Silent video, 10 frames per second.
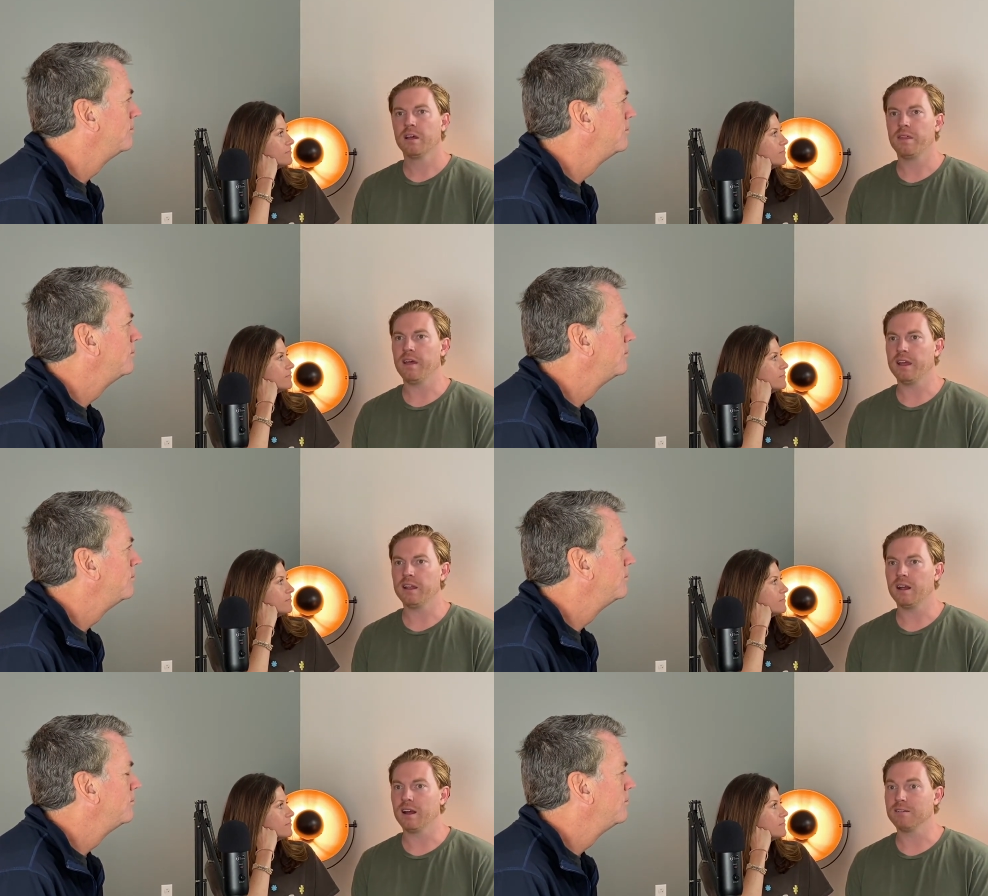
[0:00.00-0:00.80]
Speaker 1: That
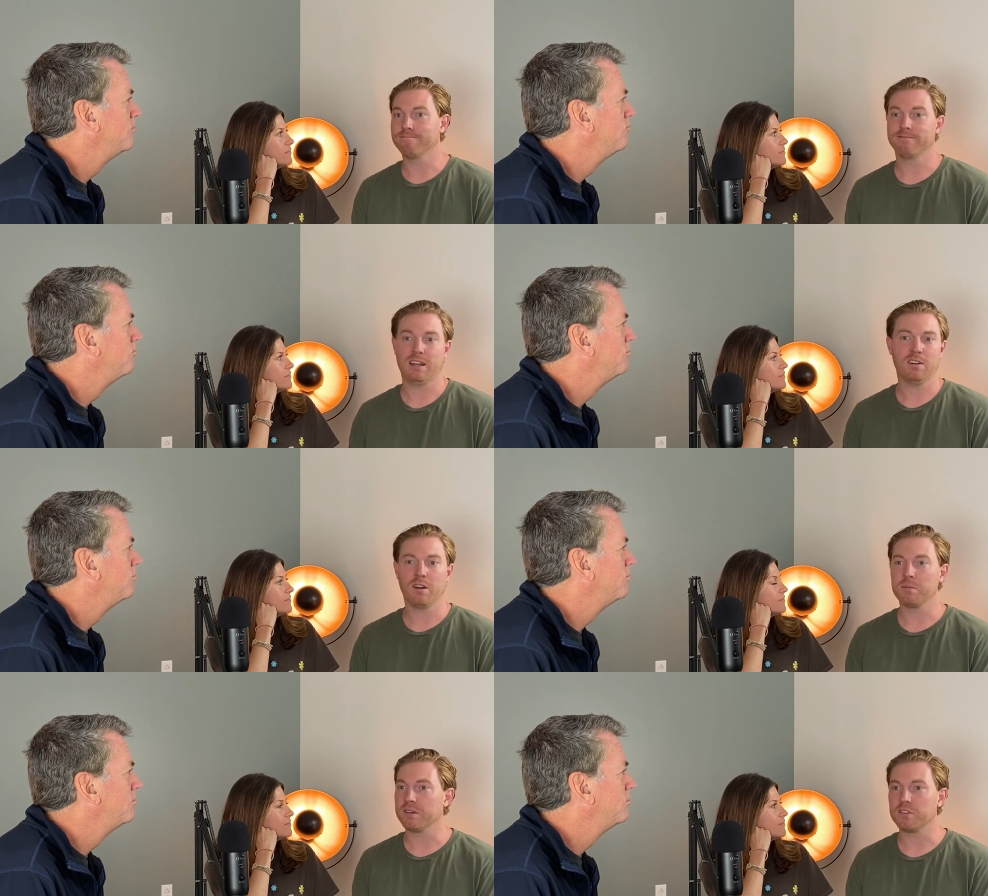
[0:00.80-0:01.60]
uh, I don't know.
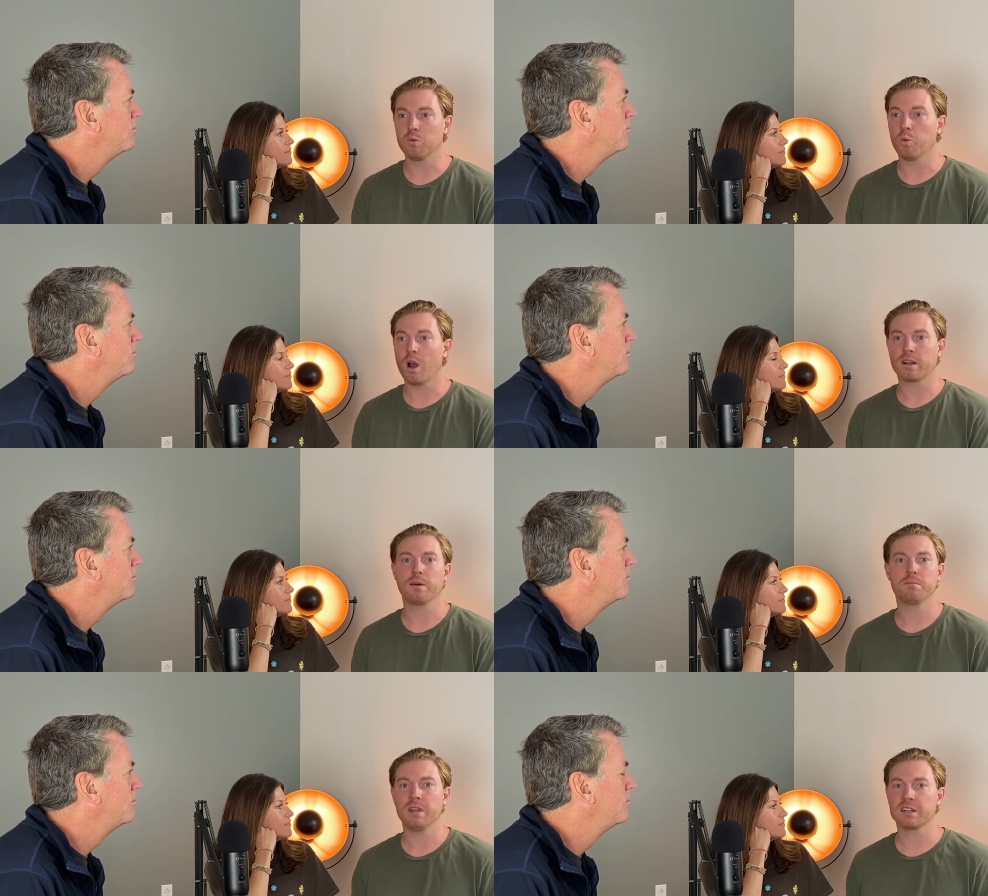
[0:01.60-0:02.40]
I mean, if you walk
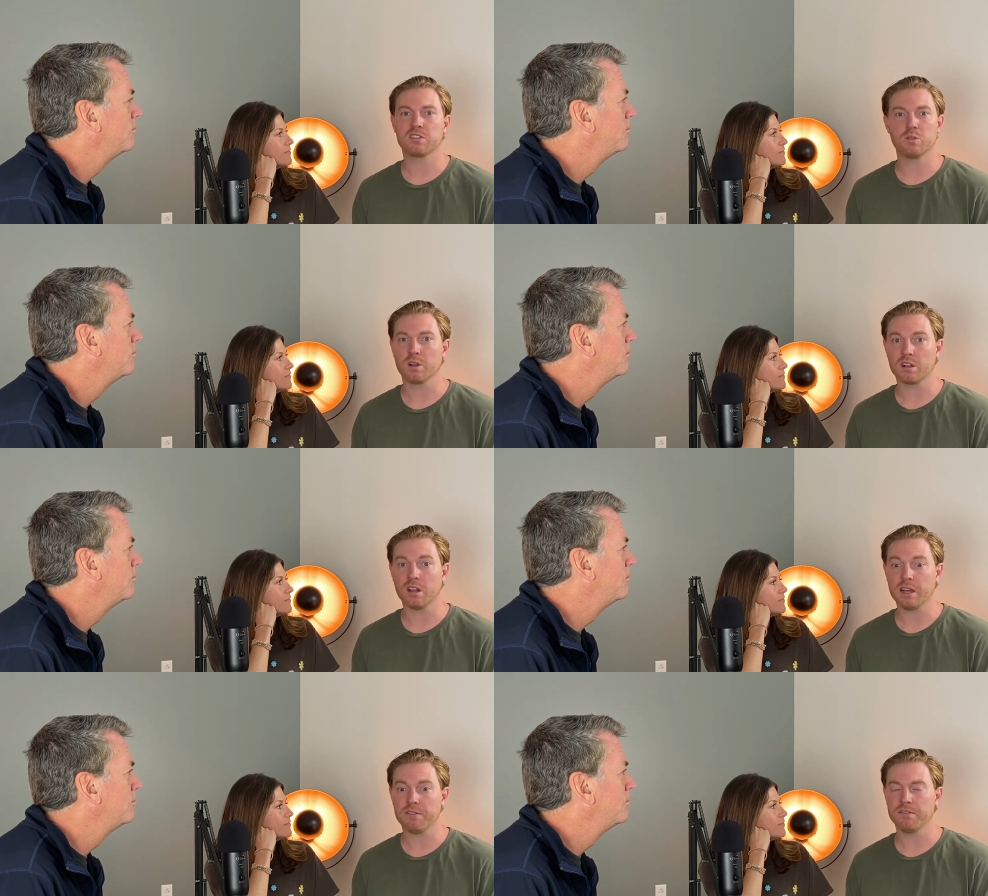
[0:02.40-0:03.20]
up next to a
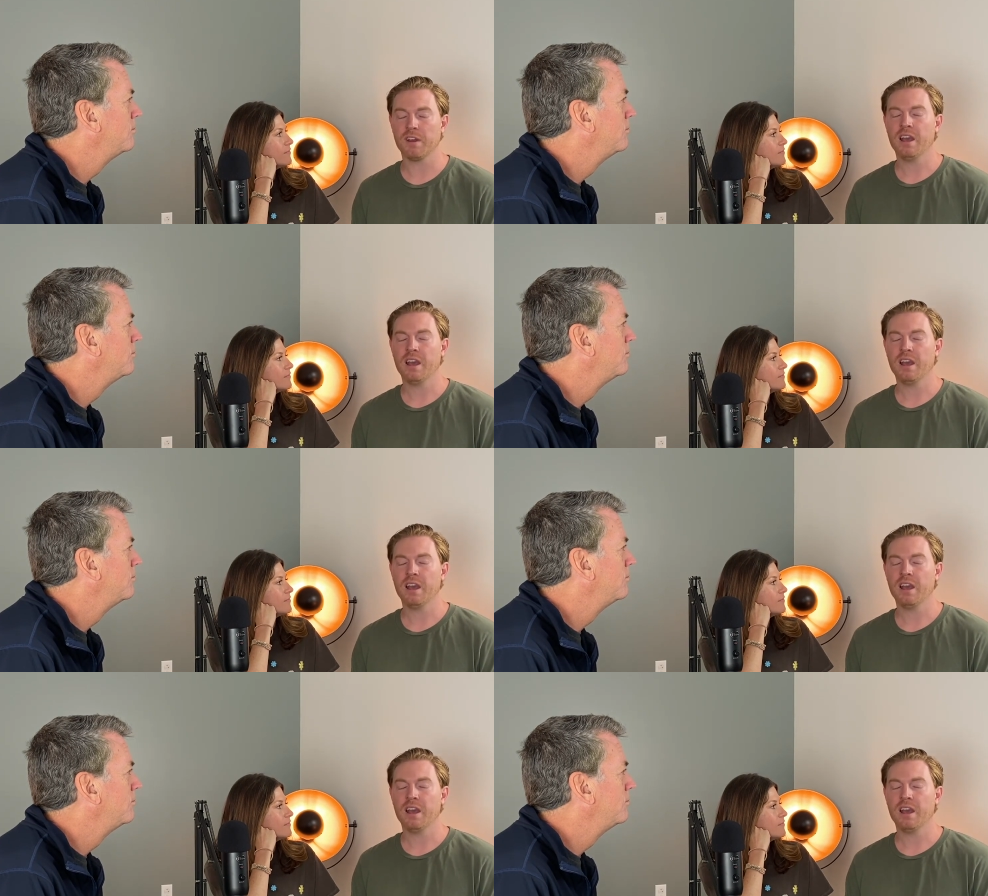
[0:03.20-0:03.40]
cliff